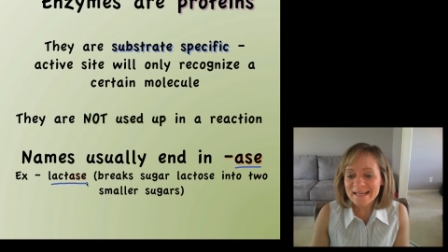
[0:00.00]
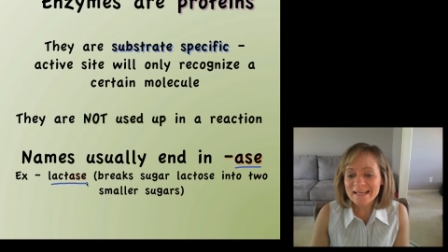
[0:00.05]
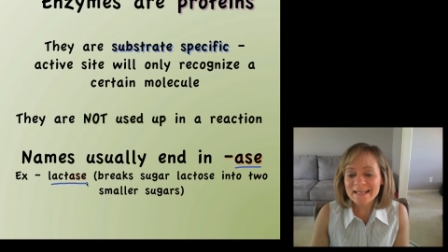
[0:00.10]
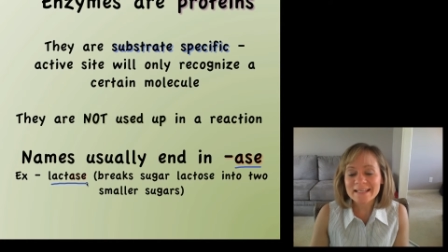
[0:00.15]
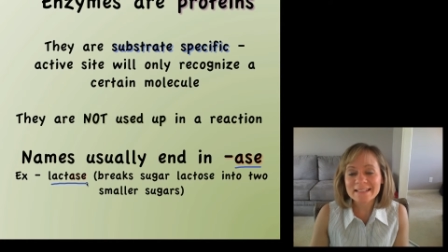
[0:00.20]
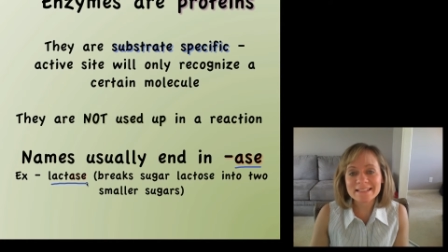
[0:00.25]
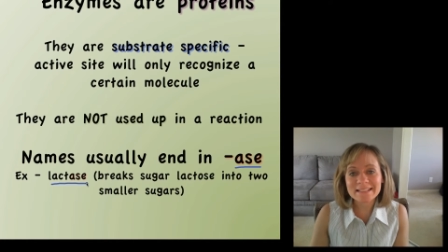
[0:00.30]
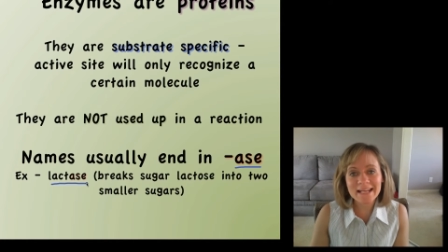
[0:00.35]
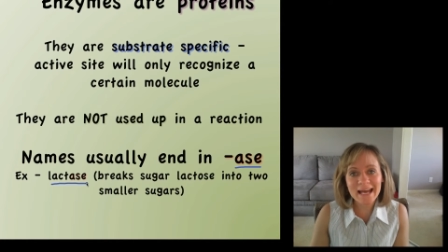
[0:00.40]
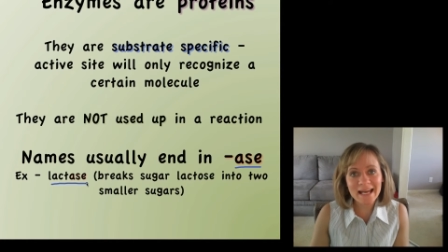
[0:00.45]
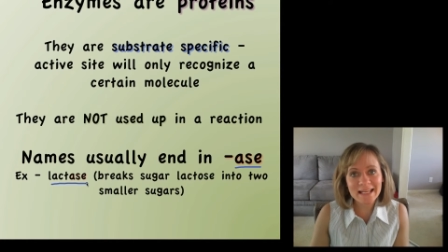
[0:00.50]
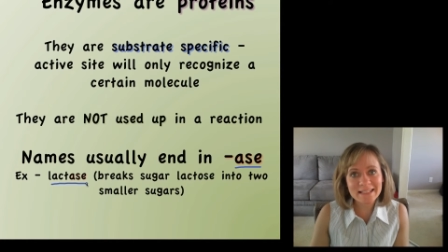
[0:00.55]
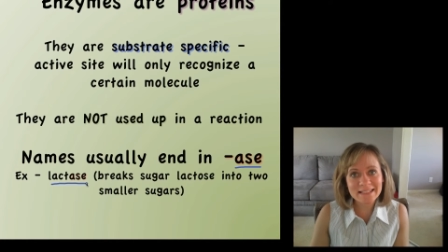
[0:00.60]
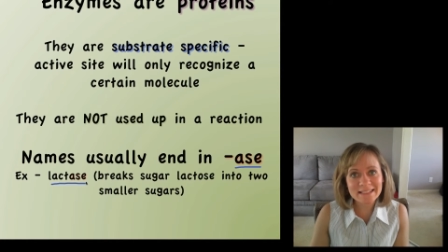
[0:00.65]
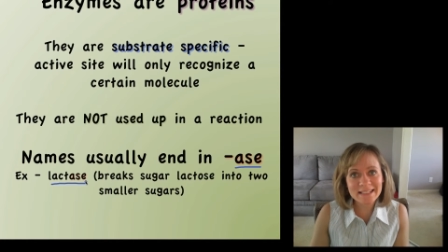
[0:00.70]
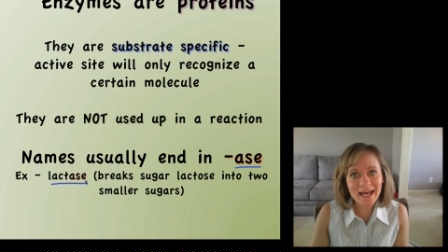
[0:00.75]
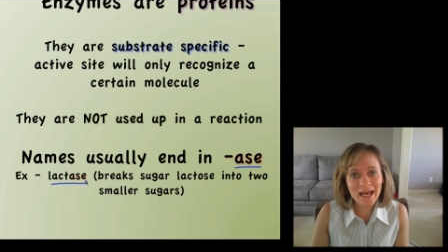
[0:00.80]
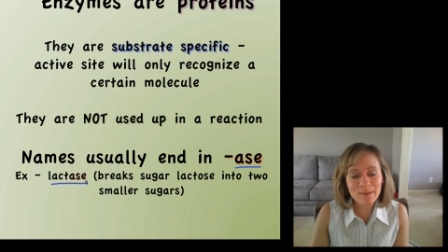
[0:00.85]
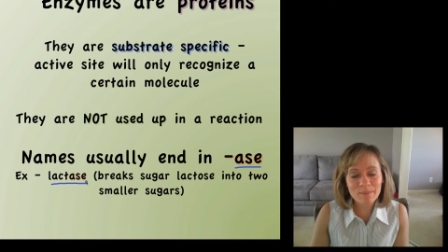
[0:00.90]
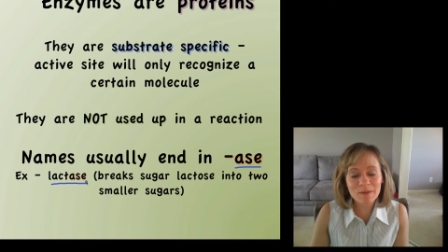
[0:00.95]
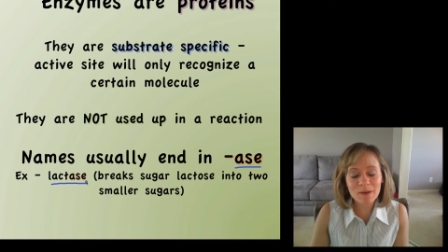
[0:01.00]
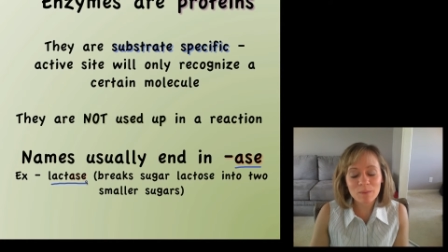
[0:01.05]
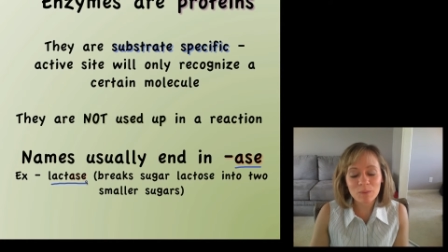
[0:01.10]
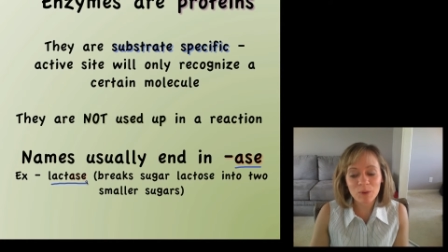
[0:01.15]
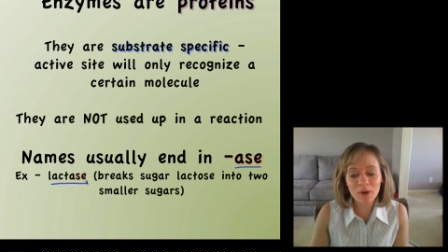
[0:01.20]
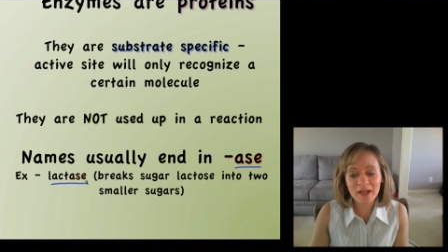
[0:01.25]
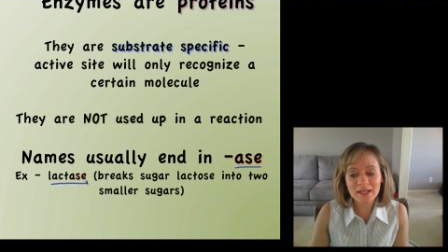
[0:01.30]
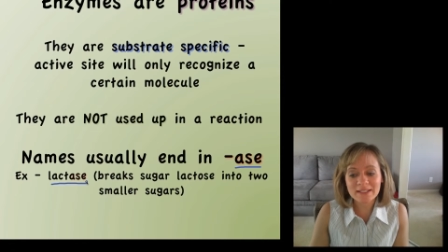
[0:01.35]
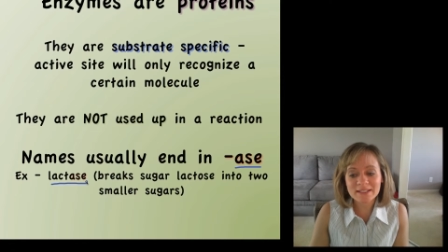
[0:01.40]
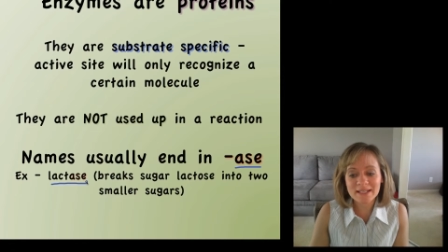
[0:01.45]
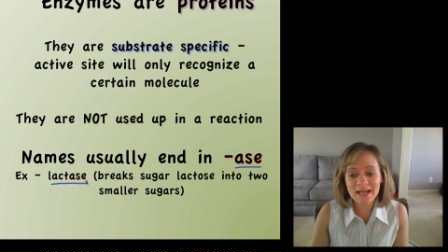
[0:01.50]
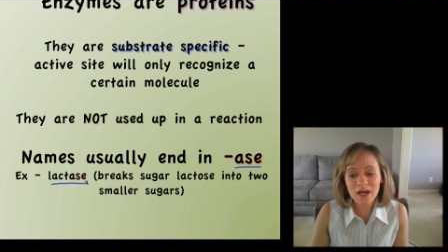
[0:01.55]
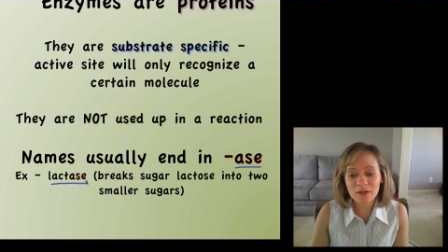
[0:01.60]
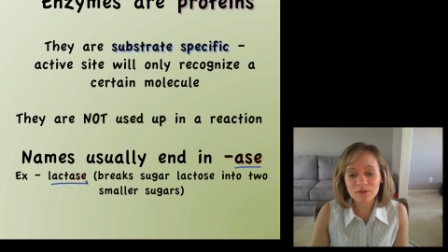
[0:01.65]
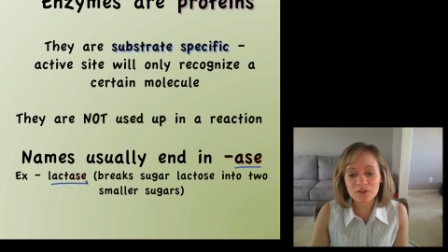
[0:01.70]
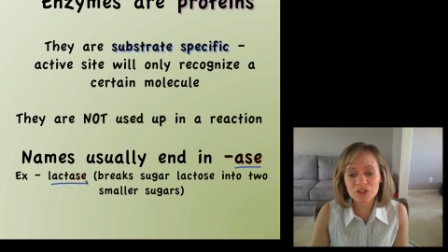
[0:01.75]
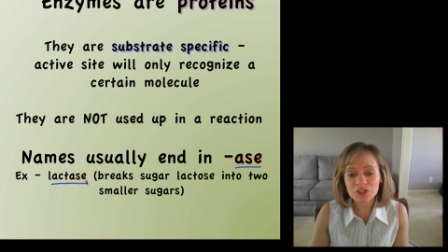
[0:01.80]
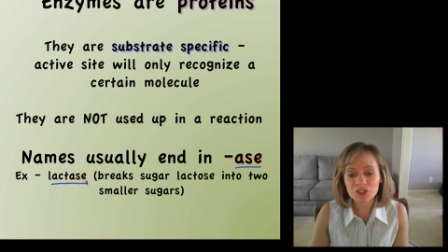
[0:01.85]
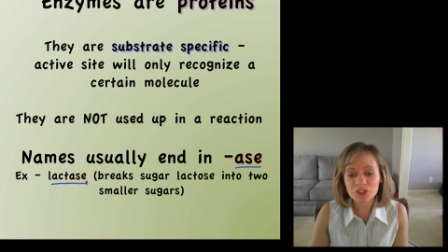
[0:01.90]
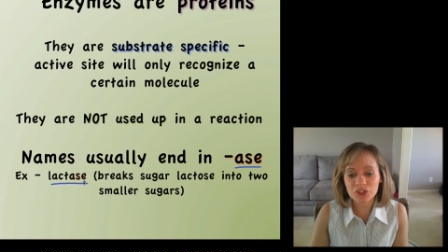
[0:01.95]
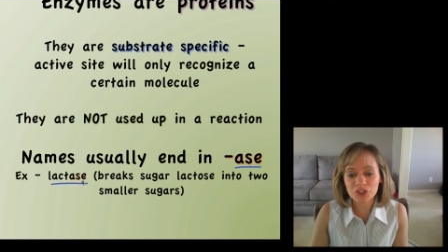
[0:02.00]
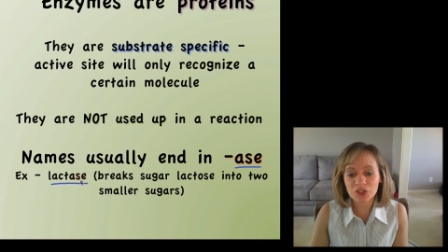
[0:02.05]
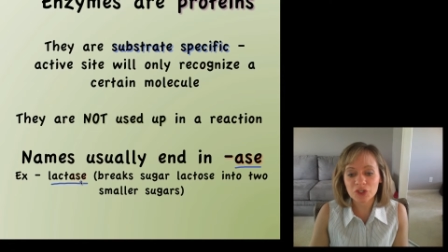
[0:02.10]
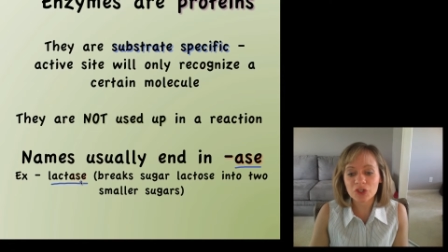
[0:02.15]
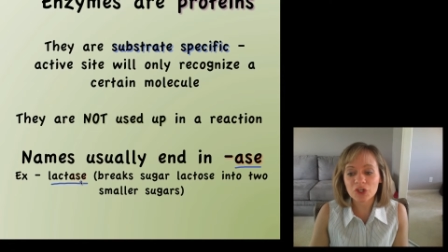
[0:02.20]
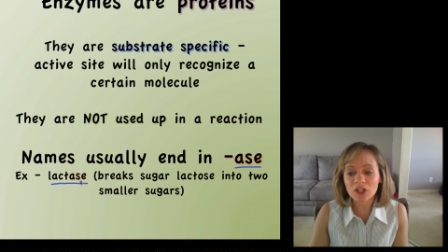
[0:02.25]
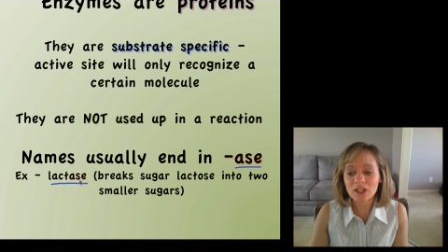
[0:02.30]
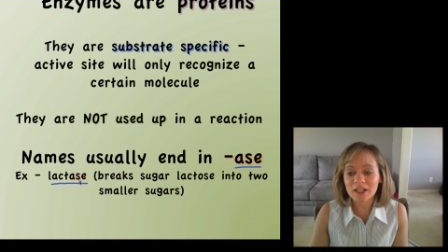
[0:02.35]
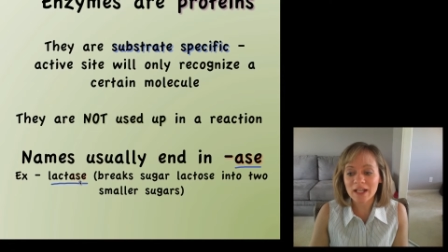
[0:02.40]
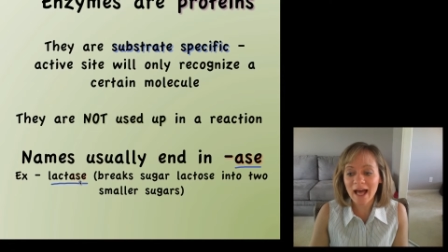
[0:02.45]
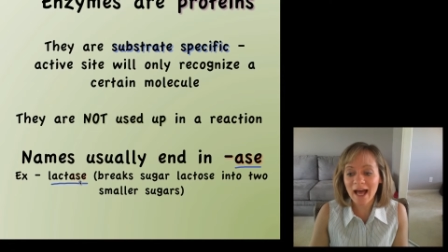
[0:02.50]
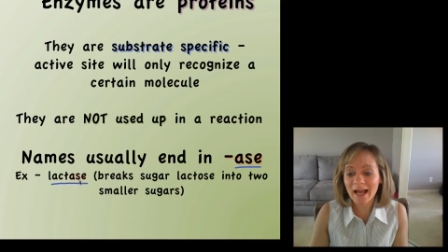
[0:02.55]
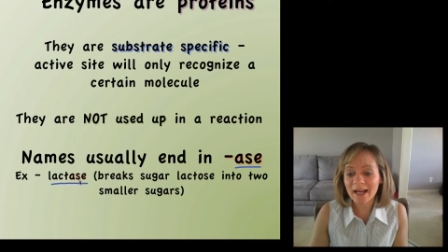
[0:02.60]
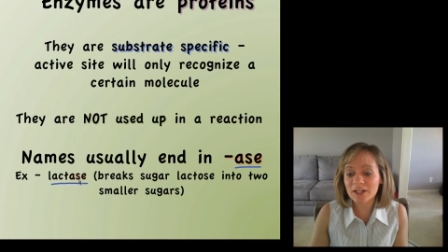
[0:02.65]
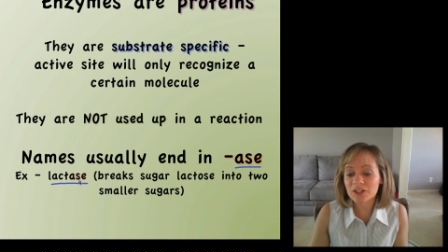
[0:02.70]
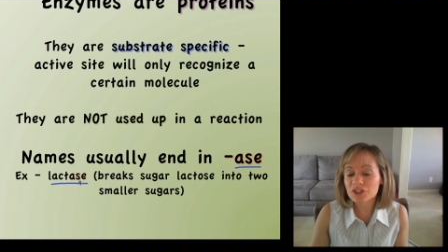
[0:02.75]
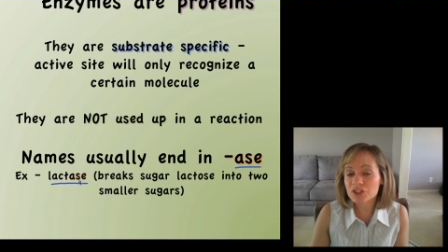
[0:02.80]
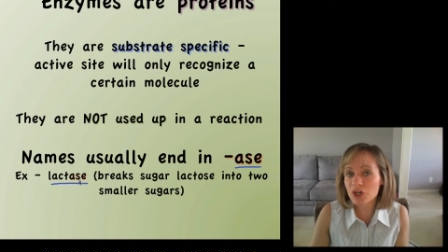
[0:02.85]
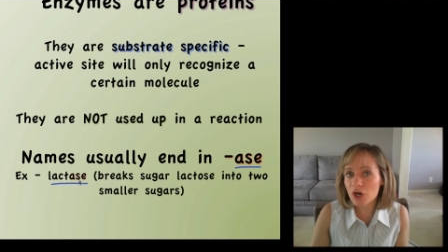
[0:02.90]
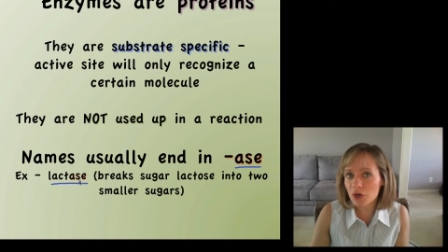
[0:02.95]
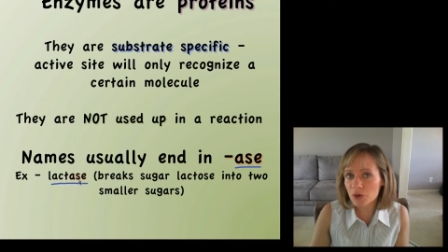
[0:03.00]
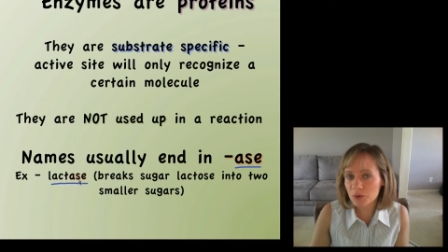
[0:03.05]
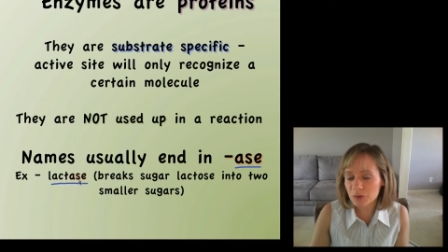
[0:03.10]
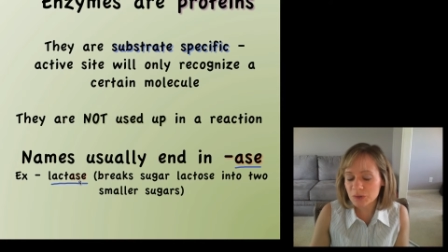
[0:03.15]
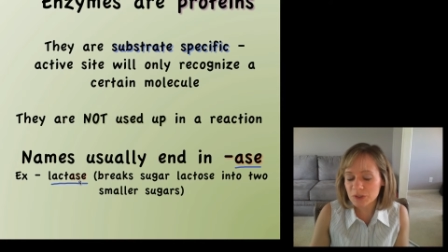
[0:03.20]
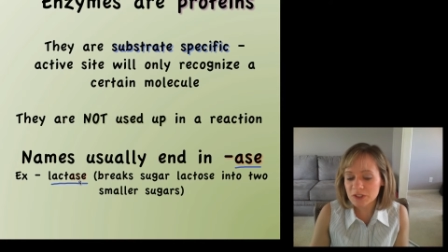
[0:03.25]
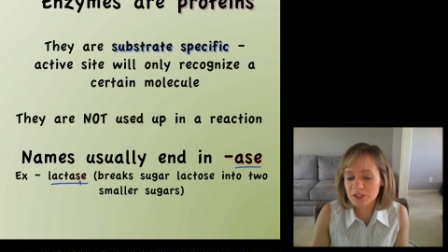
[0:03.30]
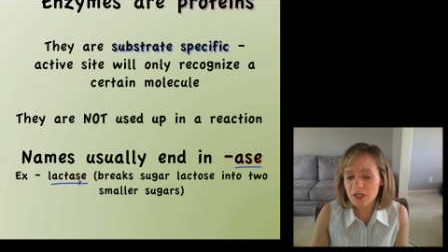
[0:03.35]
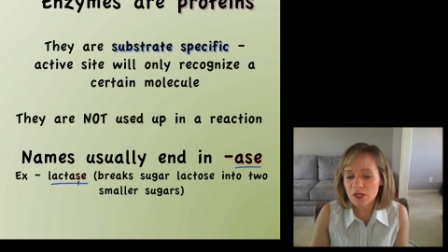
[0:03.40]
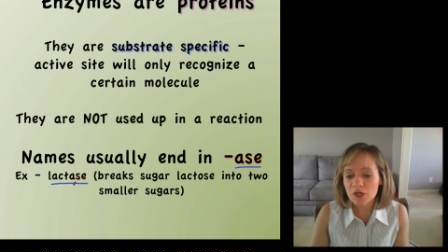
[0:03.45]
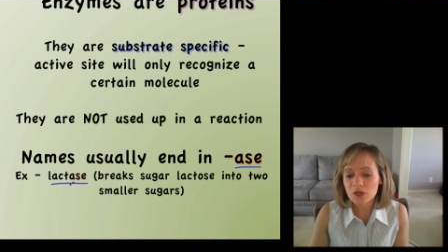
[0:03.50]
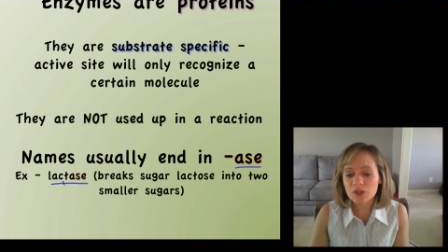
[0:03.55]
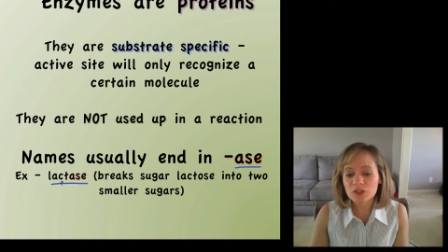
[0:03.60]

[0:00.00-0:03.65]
is an enzyme that breaks down the sugar lactose.